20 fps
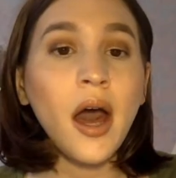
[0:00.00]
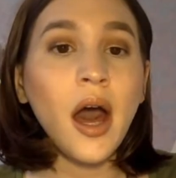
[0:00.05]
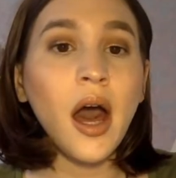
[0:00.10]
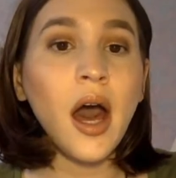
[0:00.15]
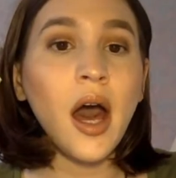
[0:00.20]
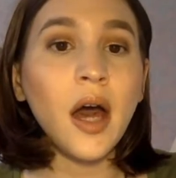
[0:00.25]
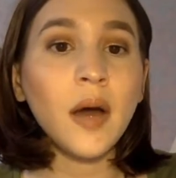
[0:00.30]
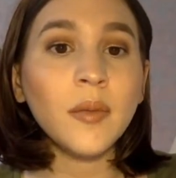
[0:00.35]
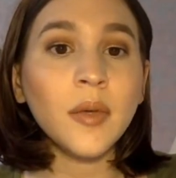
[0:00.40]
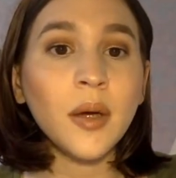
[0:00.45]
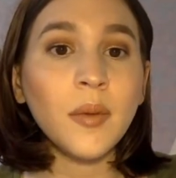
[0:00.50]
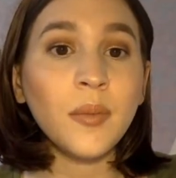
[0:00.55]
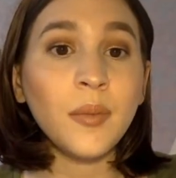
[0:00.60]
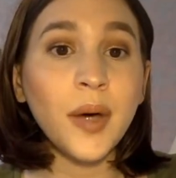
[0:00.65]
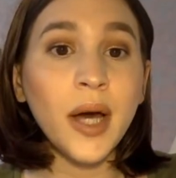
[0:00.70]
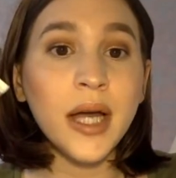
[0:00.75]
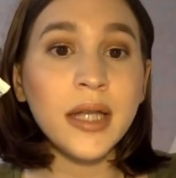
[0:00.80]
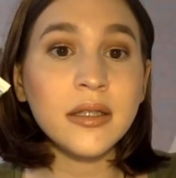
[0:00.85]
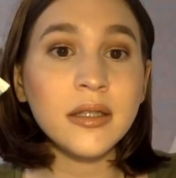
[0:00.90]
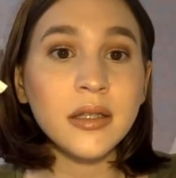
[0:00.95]

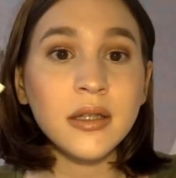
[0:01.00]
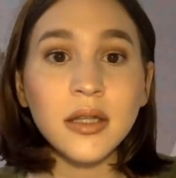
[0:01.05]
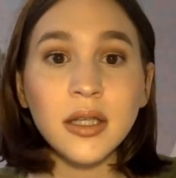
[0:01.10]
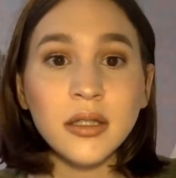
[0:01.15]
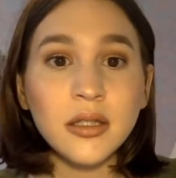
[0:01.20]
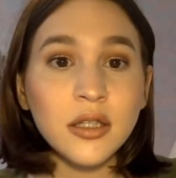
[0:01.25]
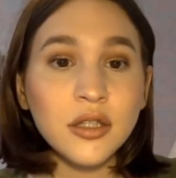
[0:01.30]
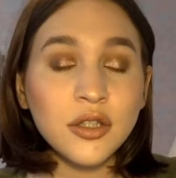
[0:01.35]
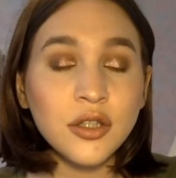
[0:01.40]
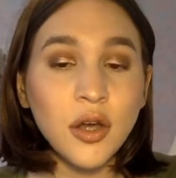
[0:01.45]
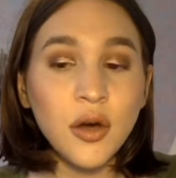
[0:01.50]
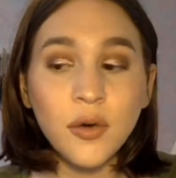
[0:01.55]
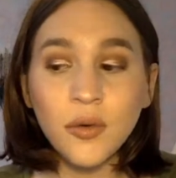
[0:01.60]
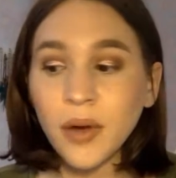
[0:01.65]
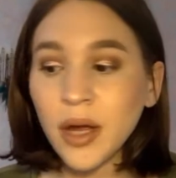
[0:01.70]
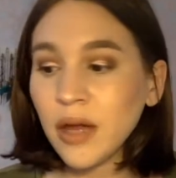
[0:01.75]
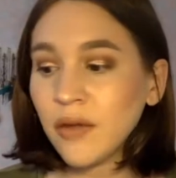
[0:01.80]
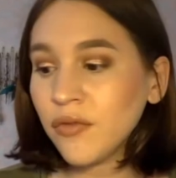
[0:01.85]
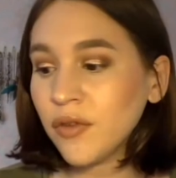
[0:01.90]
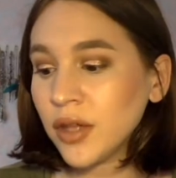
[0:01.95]
But this is so
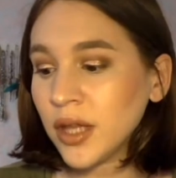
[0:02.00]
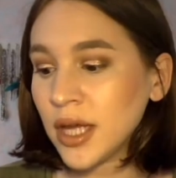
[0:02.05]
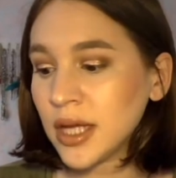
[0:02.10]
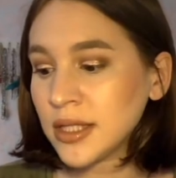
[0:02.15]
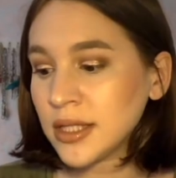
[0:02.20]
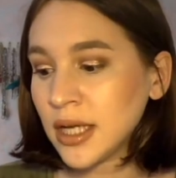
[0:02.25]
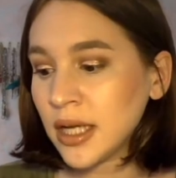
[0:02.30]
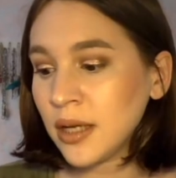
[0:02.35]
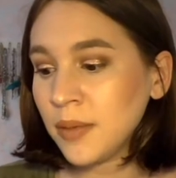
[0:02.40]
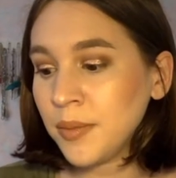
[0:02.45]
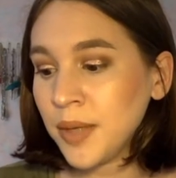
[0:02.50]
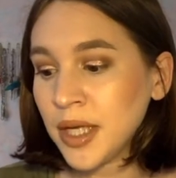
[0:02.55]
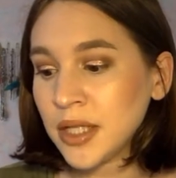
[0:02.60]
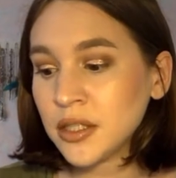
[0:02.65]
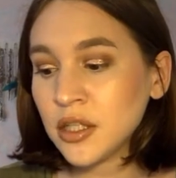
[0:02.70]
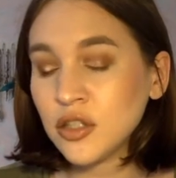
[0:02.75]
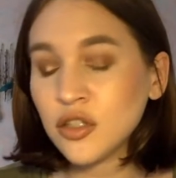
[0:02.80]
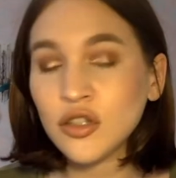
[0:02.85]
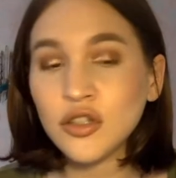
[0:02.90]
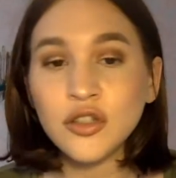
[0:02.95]
great for this, and it
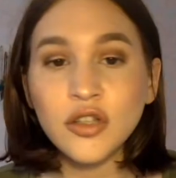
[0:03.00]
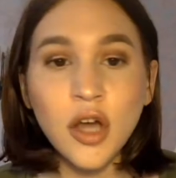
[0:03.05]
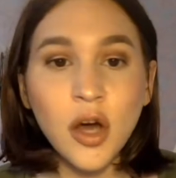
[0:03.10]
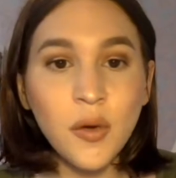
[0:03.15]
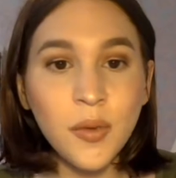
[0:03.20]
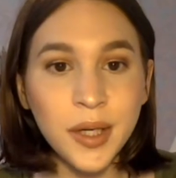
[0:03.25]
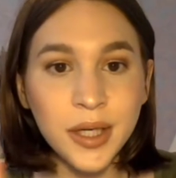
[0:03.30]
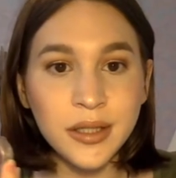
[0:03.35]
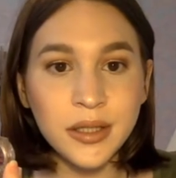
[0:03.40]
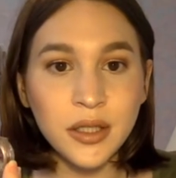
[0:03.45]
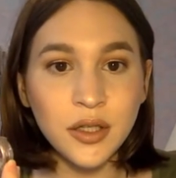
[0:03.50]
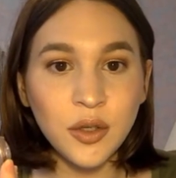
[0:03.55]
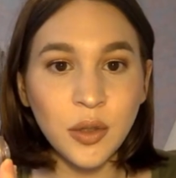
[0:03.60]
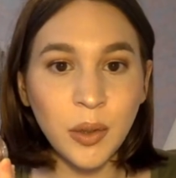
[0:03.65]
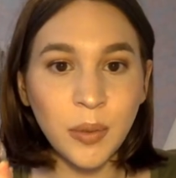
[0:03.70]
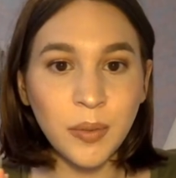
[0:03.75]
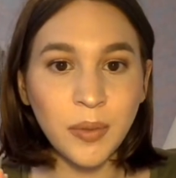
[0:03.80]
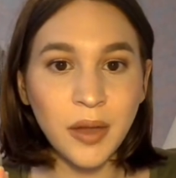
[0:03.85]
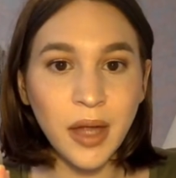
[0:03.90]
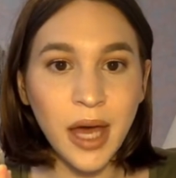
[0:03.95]
makes it so easy to
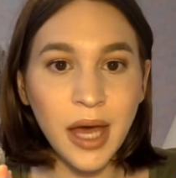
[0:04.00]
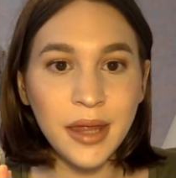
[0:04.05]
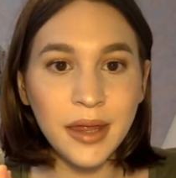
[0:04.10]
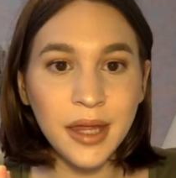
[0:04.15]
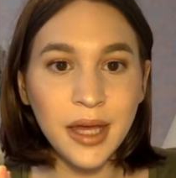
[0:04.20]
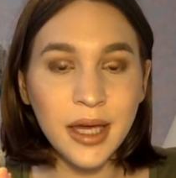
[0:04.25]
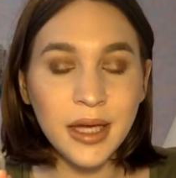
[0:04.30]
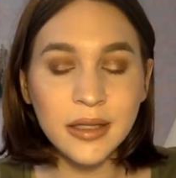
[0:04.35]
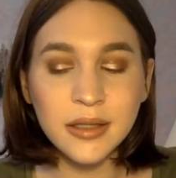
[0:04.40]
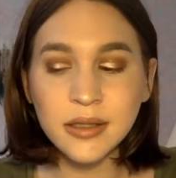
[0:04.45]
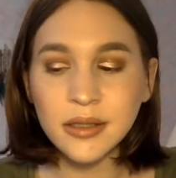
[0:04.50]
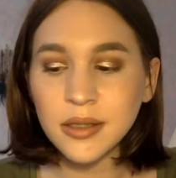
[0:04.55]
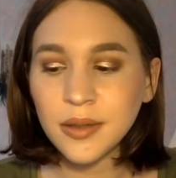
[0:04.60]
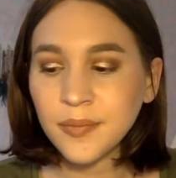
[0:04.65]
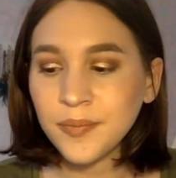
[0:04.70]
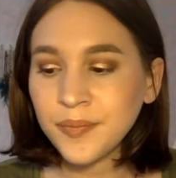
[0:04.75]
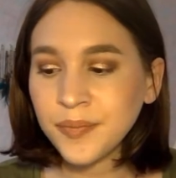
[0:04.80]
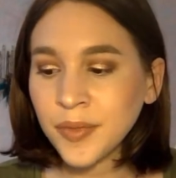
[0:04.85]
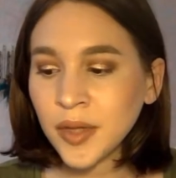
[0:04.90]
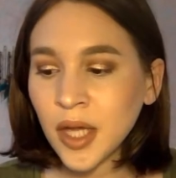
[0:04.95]
apply this,
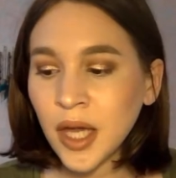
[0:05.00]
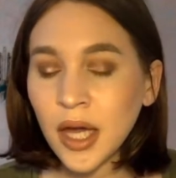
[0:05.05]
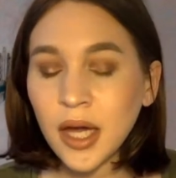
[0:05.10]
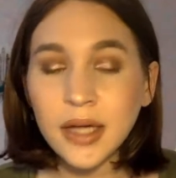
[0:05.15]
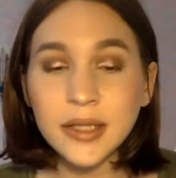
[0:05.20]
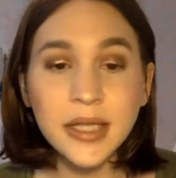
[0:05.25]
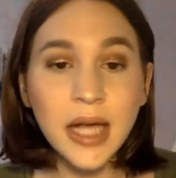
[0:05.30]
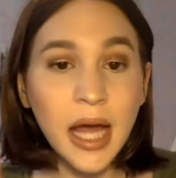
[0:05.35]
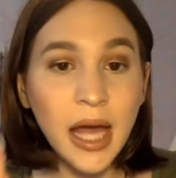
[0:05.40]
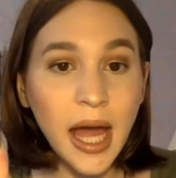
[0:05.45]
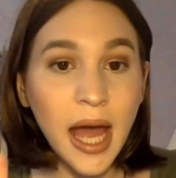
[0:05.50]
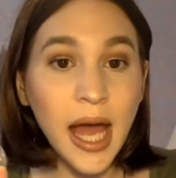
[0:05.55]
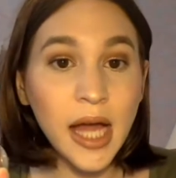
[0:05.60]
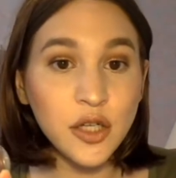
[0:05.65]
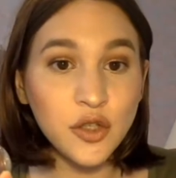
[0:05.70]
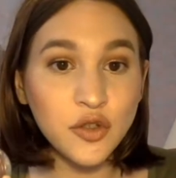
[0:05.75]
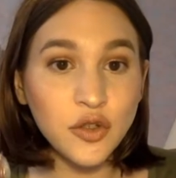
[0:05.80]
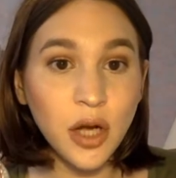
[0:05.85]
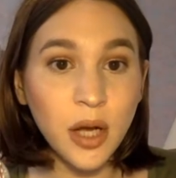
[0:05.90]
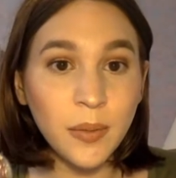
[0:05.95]
because I
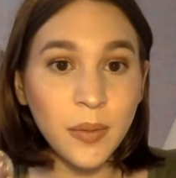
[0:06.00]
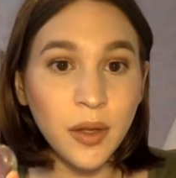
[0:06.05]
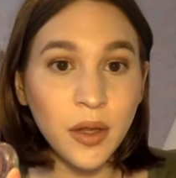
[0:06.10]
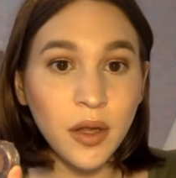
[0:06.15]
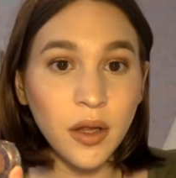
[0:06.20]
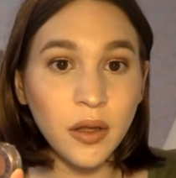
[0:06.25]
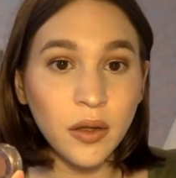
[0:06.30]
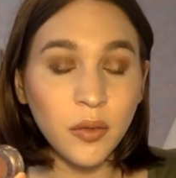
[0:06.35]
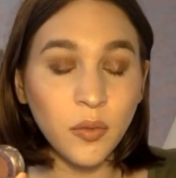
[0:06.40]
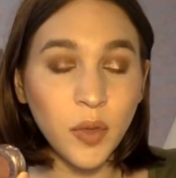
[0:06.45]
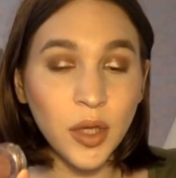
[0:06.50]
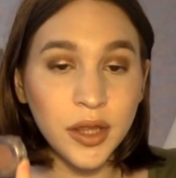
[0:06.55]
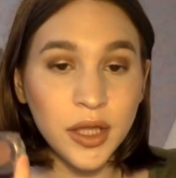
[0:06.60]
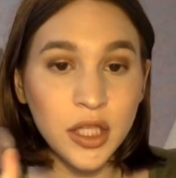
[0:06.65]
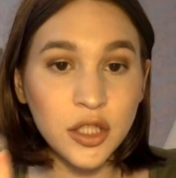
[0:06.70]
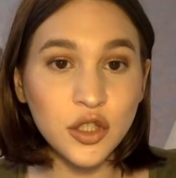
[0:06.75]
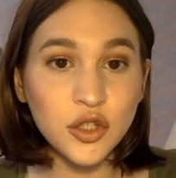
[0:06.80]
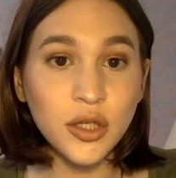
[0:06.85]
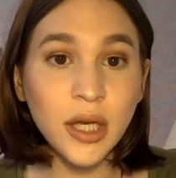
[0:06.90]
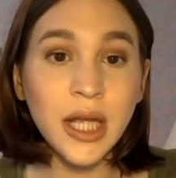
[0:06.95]
had trouble with
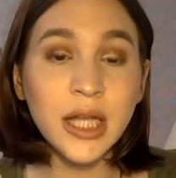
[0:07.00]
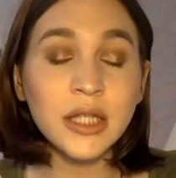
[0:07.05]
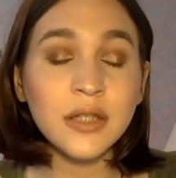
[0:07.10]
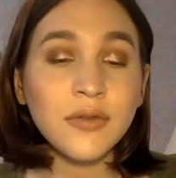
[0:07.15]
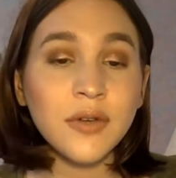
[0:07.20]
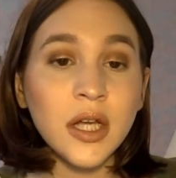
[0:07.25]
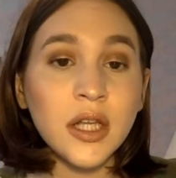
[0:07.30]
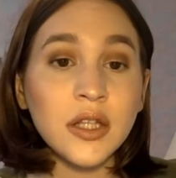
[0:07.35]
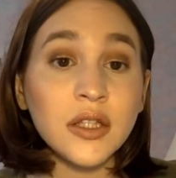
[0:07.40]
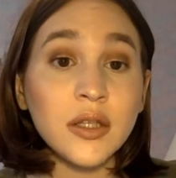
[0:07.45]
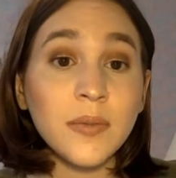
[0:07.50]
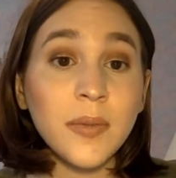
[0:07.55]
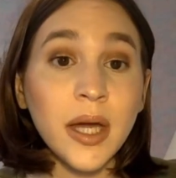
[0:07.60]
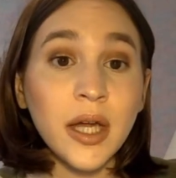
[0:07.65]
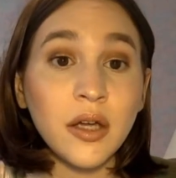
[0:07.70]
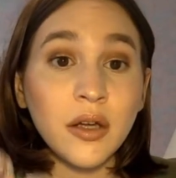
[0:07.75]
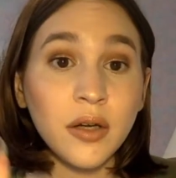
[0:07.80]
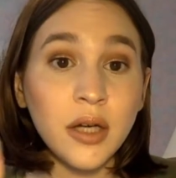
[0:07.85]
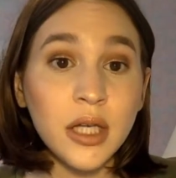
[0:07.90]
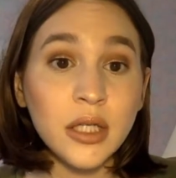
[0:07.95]
this transferring to
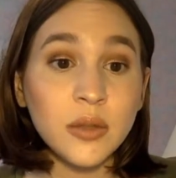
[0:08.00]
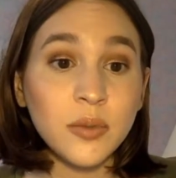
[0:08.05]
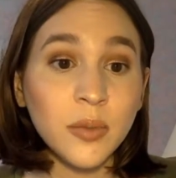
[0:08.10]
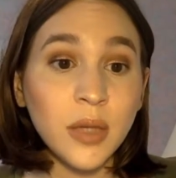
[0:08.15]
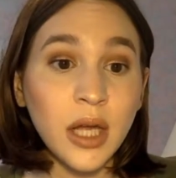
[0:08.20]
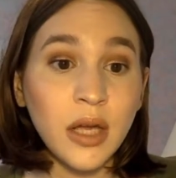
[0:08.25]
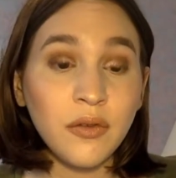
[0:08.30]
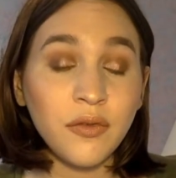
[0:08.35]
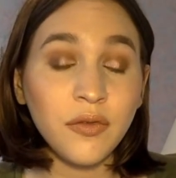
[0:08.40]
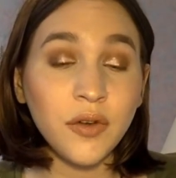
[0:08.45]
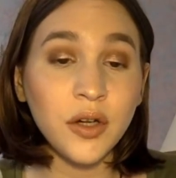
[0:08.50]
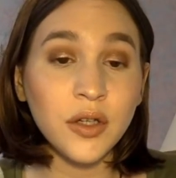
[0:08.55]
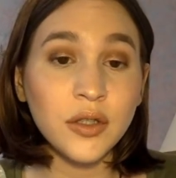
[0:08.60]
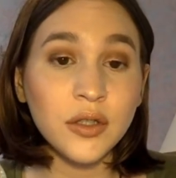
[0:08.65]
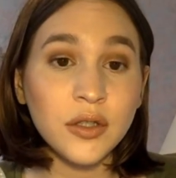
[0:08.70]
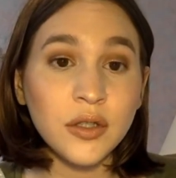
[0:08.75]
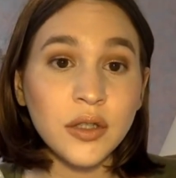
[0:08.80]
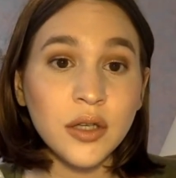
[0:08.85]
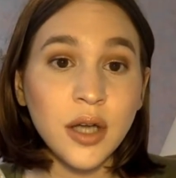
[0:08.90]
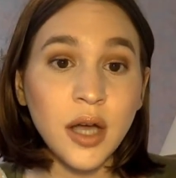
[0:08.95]
my crease when I
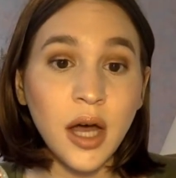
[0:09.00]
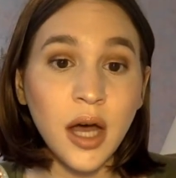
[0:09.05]
first